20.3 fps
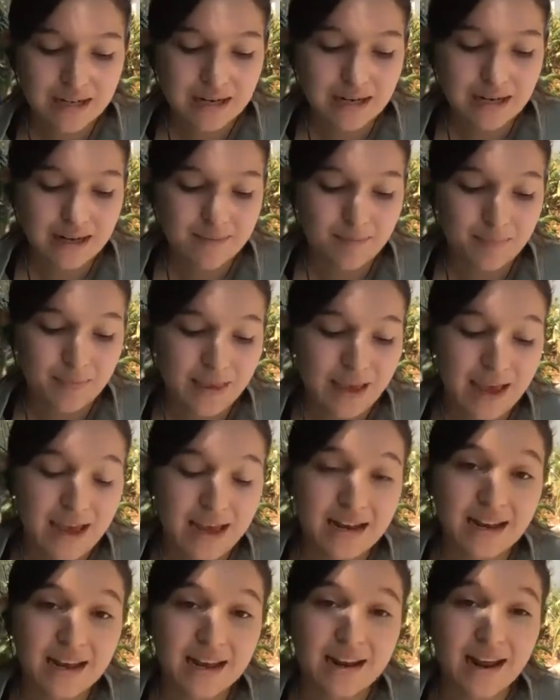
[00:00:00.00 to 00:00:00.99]
And
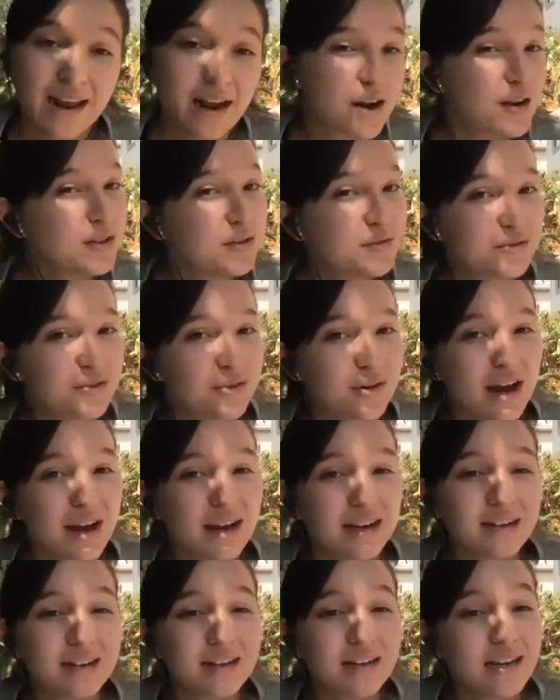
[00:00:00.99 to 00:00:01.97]
an heirloom
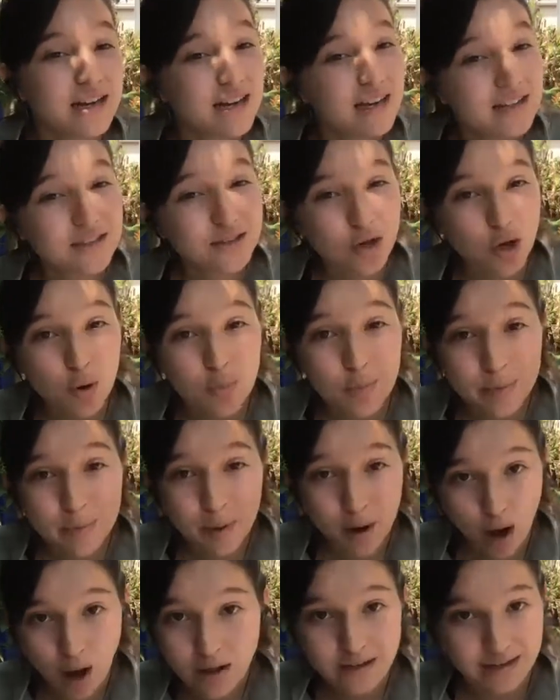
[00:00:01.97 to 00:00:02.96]
variety is open
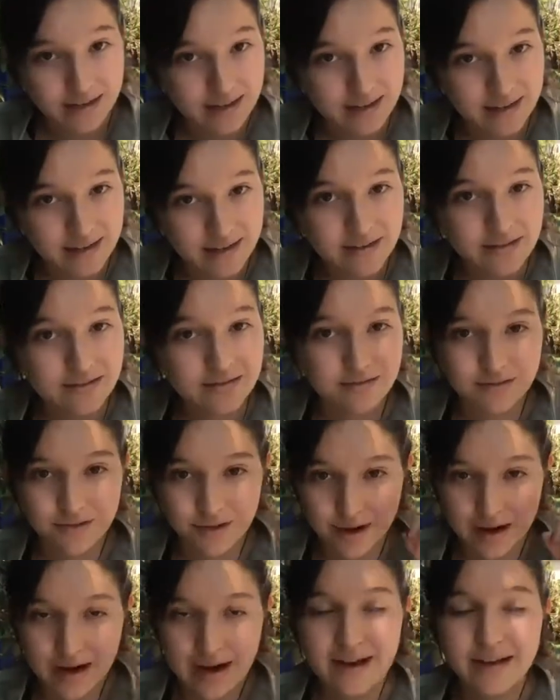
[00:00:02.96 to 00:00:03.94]
pollinated,
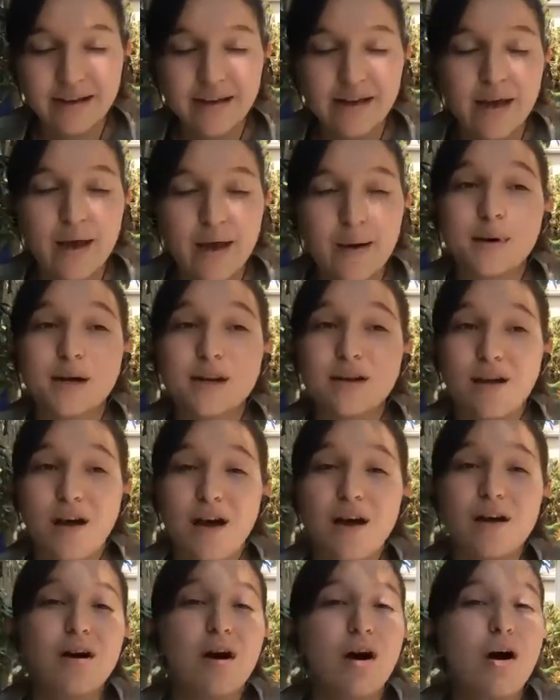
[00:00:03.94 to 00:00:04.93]
right? But
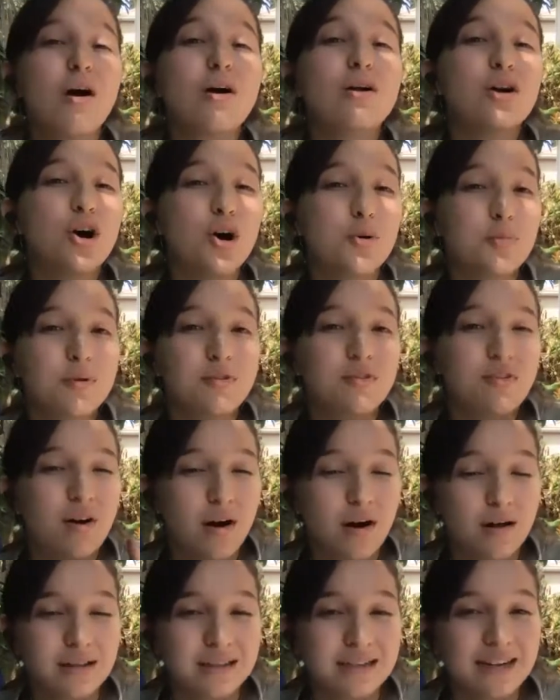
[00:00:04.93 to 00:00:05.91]
not all open
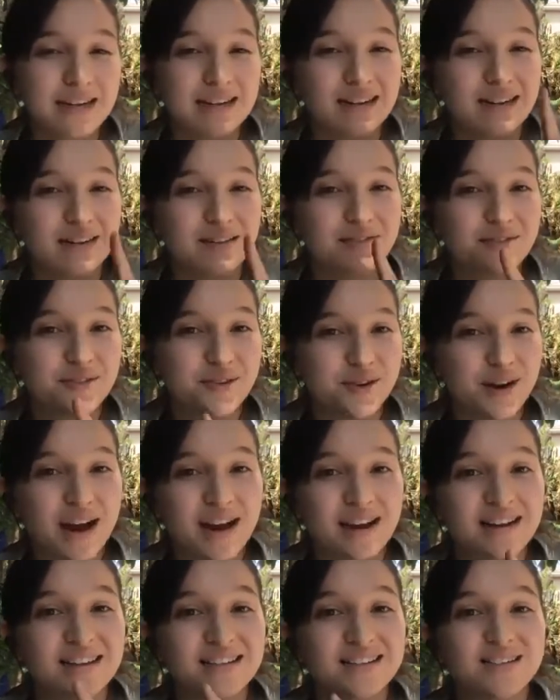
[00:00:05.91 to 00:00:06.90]
pollinated
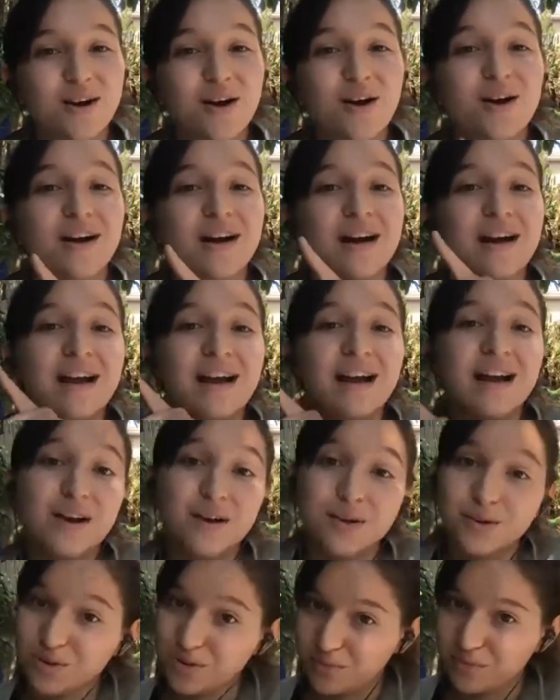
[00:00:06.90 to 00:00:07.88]
varieties are
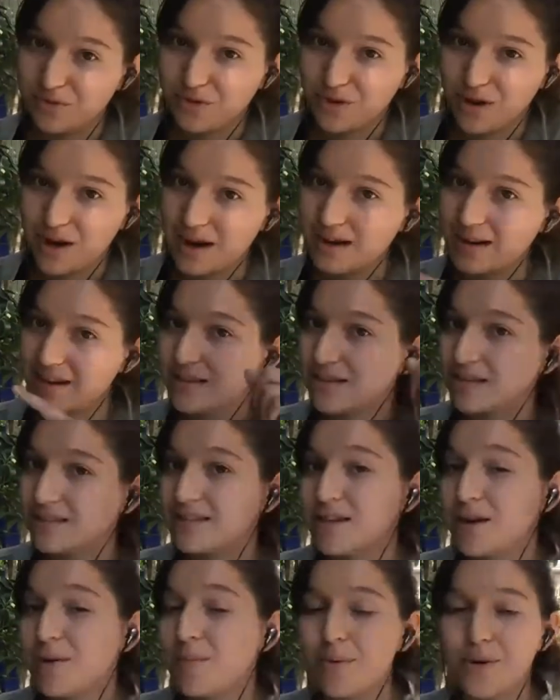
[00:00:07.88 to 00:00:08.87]
heirloom varieties. It's
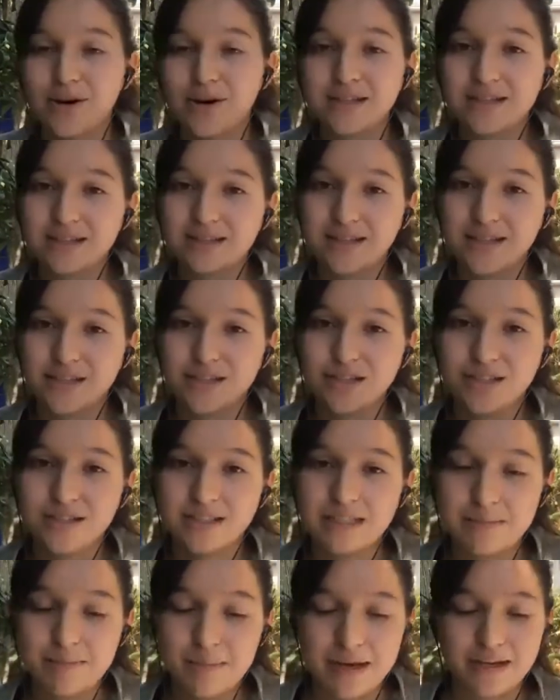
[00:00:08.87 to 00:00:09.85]
an important distinction
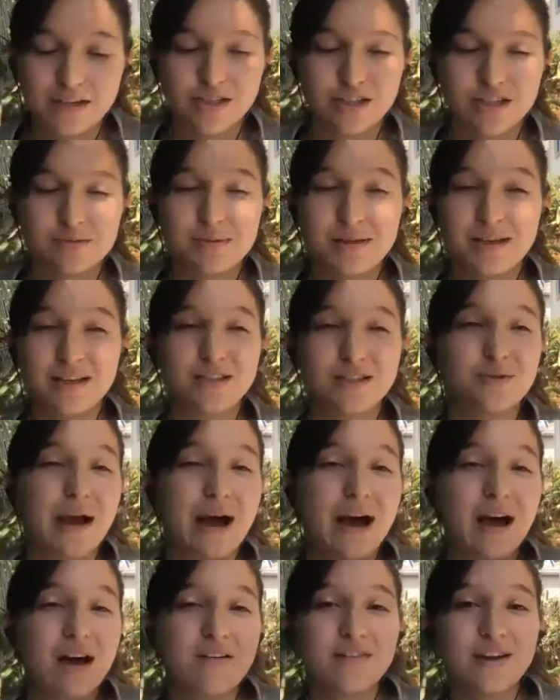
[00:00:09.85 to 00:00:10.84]
to make. Just because you
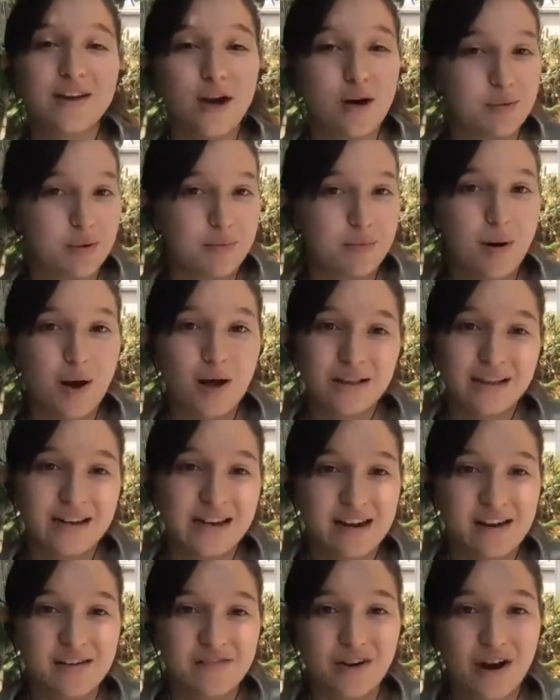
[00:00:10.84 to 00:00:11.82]
have an open
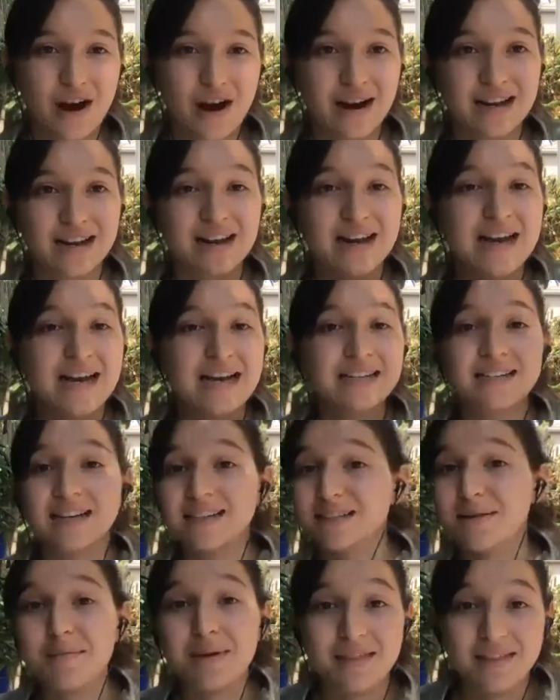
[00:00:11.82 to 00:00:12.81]
pollinated variety
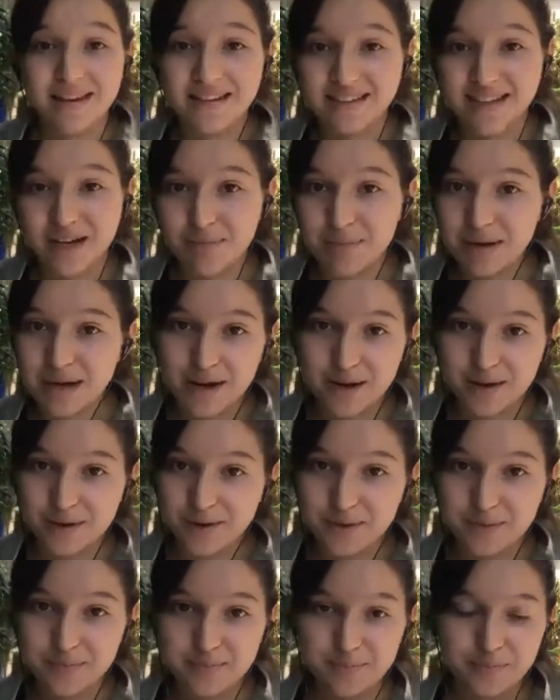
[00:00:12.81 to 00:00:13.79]
doesn't mean that it's going to be
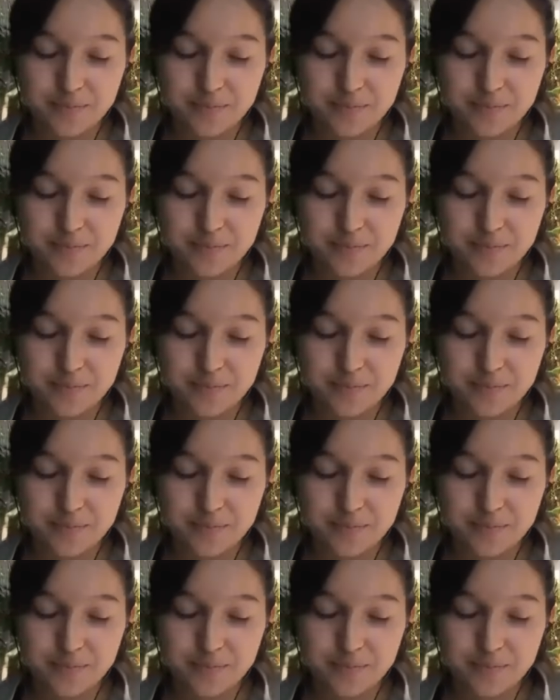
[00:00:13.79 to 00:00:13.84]
heirloom.